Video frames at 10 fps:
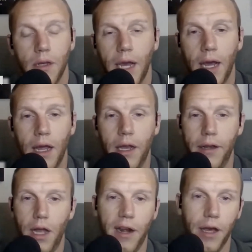Yeah,
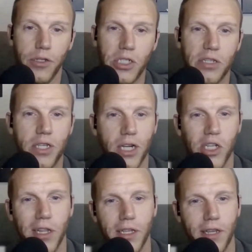and and I'll just
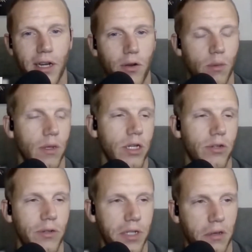touch on this. I know I'm
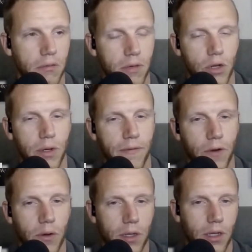introducing new
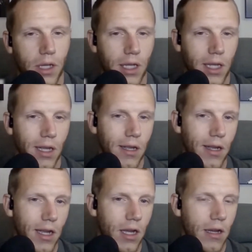info in the in the
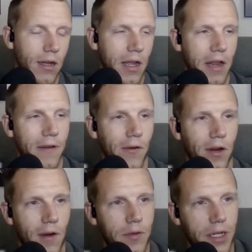end of
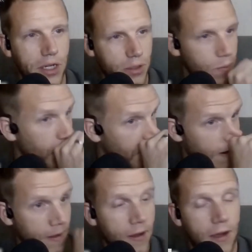our conversation, but
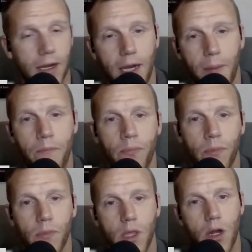um,
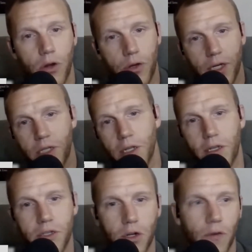you know, you touched on
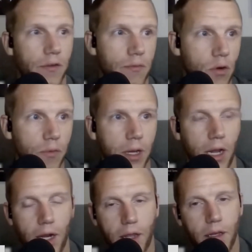the conservative
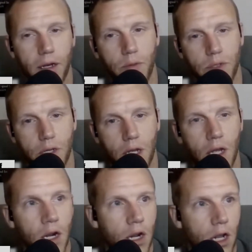movement, and I thought it was
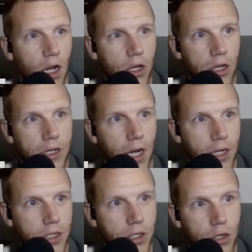a a good
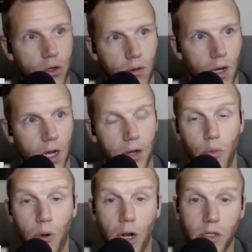touch to uh,
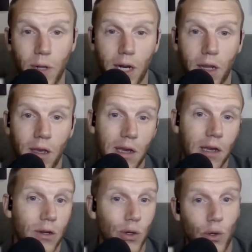New Brunswick,
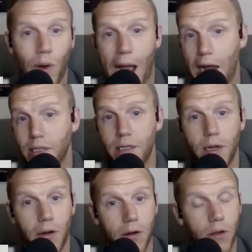who had a
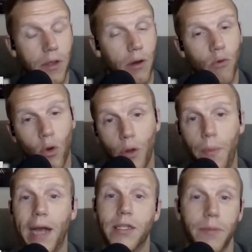scenario they
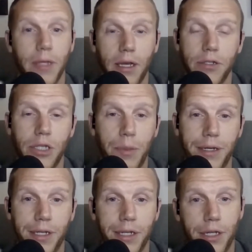rolled back some of the
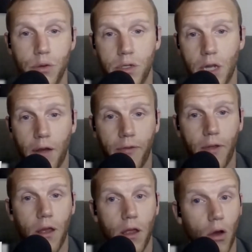LGBTQ stuff,
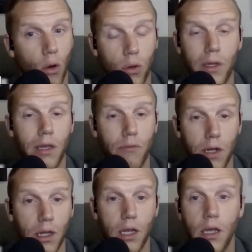only
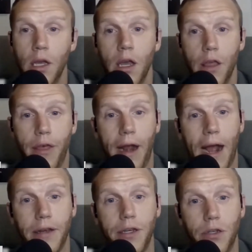really that
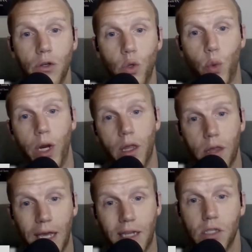had to do
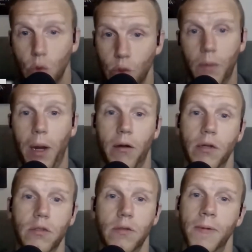with excluding
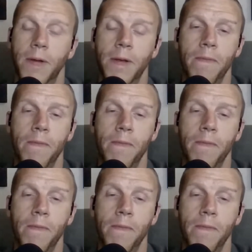parents.